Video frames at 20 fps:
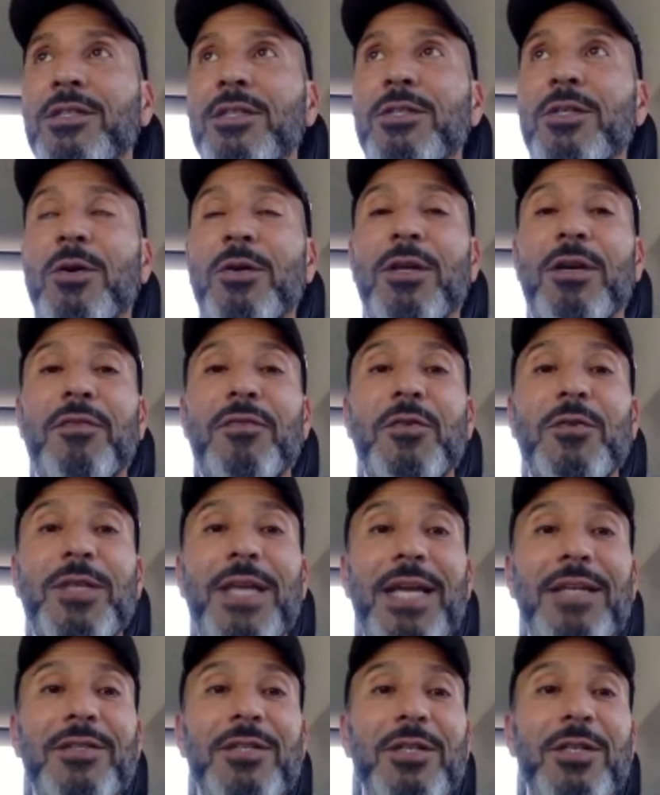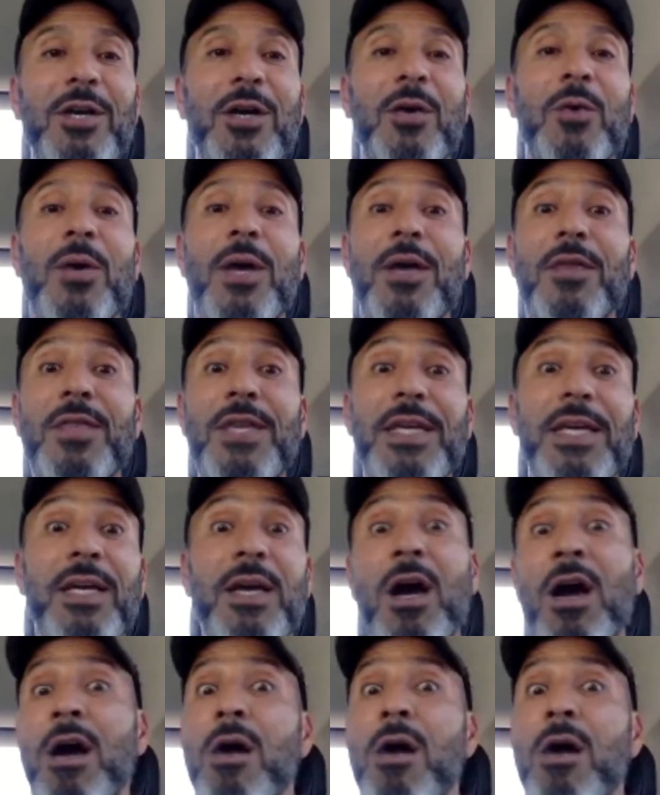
Sedona a few days ago thinking,